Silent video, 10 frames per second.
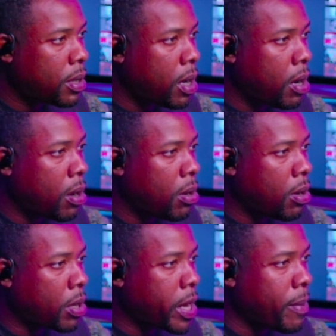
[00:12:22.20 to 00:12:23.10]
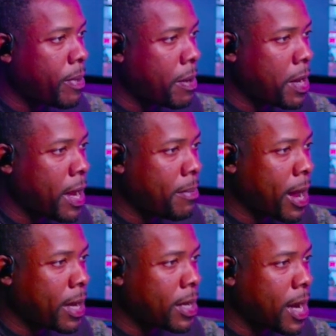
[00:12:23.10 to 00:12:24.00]
Oh, okay, maybe yeah.
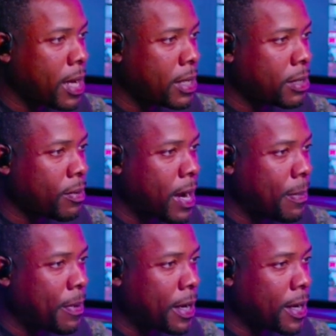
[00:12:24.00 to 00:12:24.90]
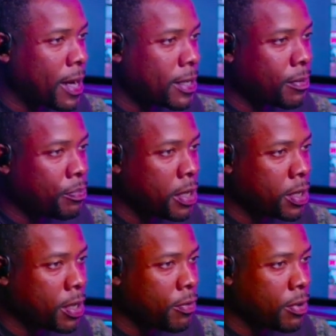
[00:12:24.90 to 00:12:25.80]
Michael Nine is the rapper, I guess. The
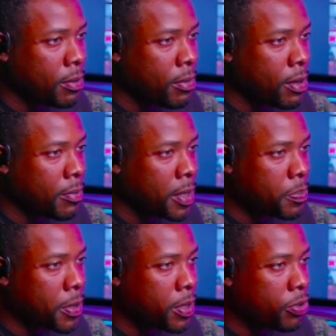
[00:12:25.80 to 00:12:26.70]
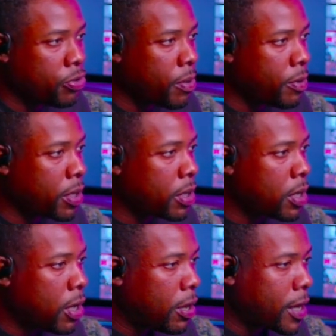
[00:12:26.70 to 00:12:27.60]
Beastly arrhythmia must be the drummer.
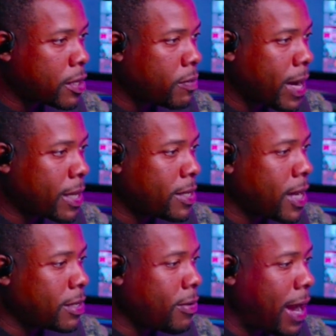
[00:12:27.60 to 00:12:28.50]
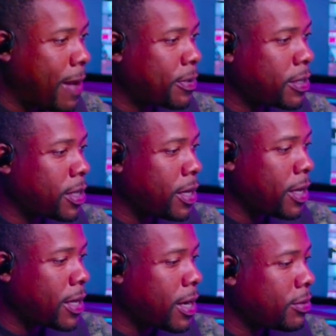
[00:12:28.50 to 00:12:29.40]
Okay, so Myka Nine's a rapper.
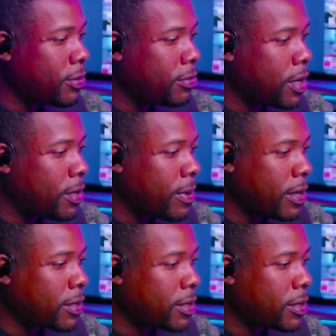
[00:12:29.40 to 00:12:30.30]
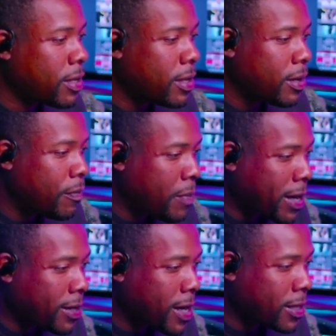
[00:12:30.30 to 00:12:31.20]
See, I don't know nothing about this.
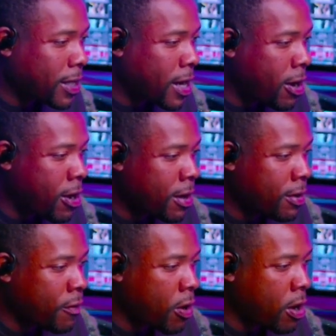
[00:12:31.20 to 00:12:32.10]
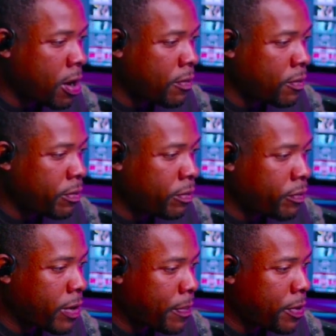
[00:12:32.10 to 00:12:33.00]
Myka Nine's a god of art
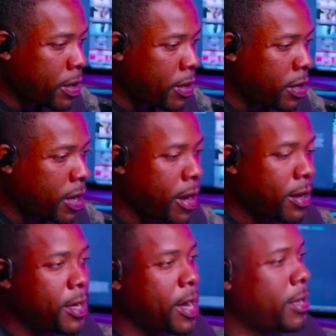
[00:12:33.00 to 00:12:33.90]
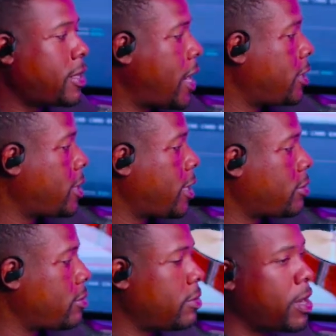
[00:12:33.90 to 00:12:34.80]
rapper. Okay, yeah. Thanks, day
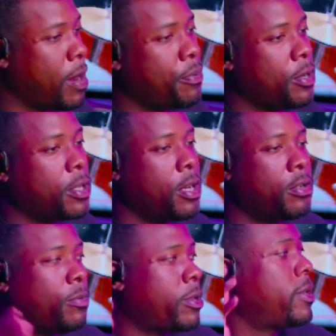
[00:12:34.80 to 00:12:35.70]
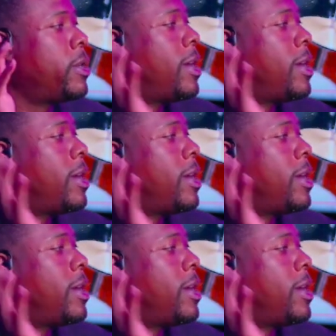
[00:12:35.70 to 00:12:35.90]
two. I appreciate you, man.